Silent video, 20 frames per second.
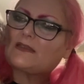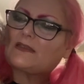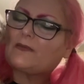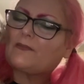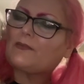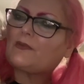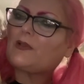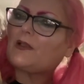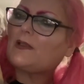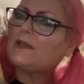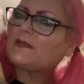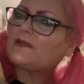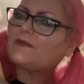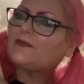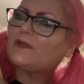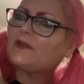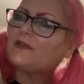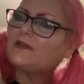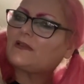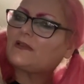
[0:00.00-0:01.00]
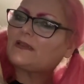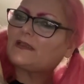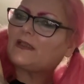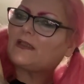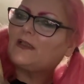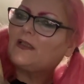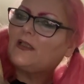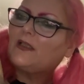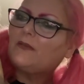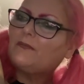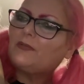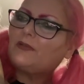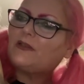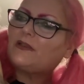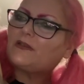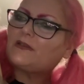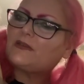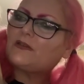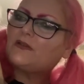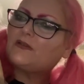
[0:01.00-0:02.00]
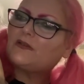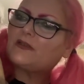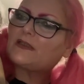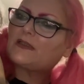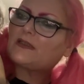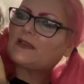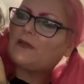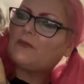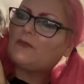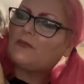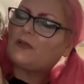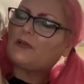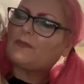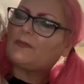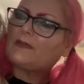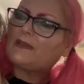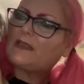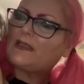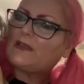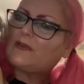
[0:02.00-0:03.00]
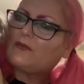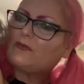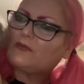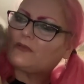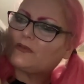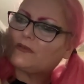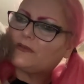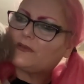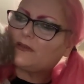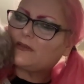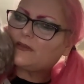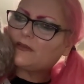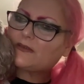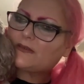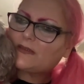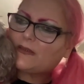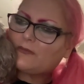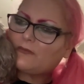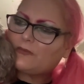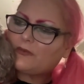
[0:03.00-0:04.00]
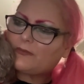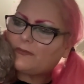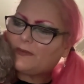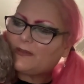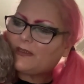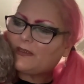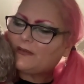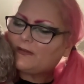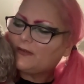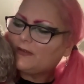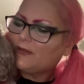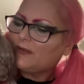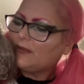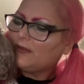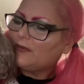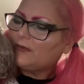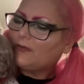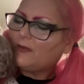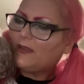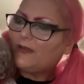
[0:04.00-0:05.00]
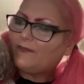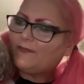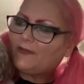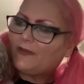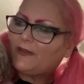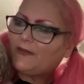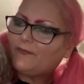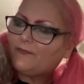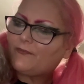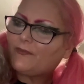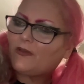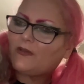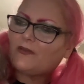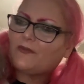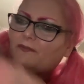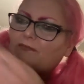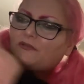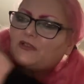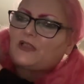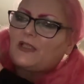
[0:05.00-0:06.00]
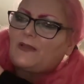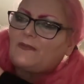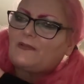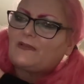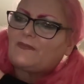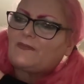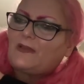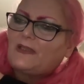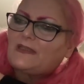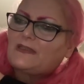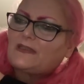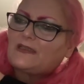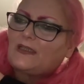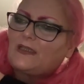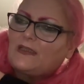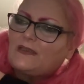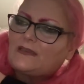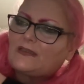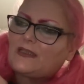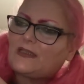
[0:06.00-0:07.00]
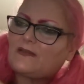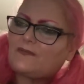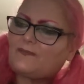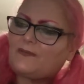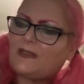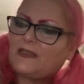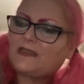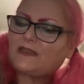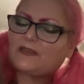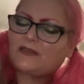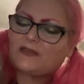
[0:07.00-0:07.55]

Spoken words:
sometimes for you, does it? But you just don't want to be ill, do you? You just don't want to be whatever. I've got to shave his face again to get his face